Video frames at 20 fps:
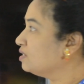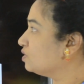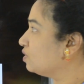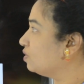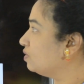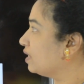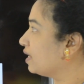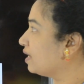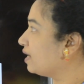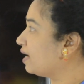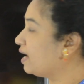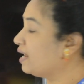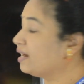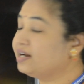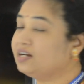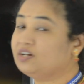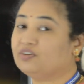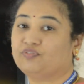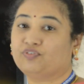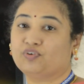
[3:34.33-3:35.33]
So the
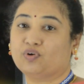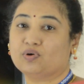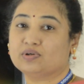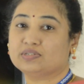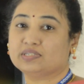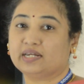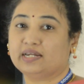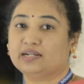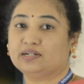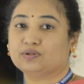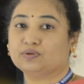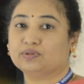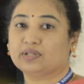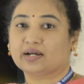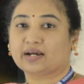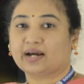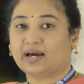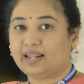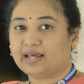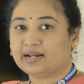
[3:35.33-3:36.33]
current flows into
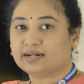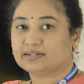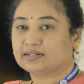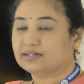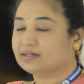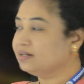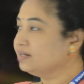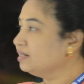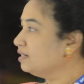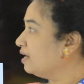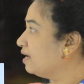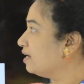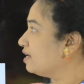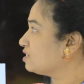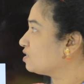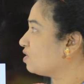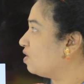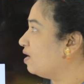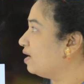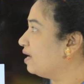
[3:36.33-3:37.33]
the collector, it
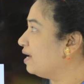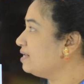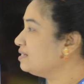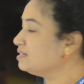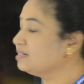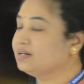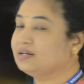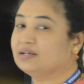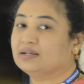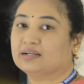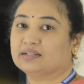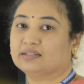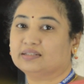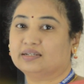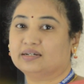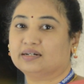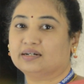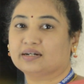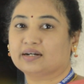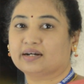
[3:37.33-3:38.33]
is called as
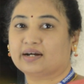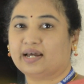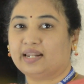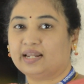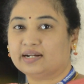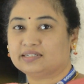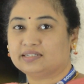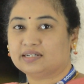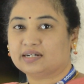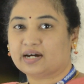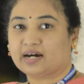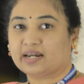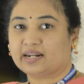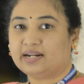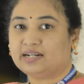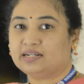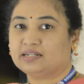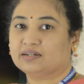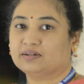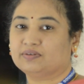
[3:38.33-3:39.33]
the collector
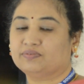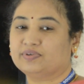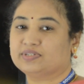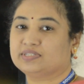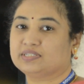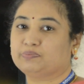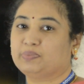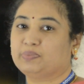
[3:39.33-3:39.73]
current, which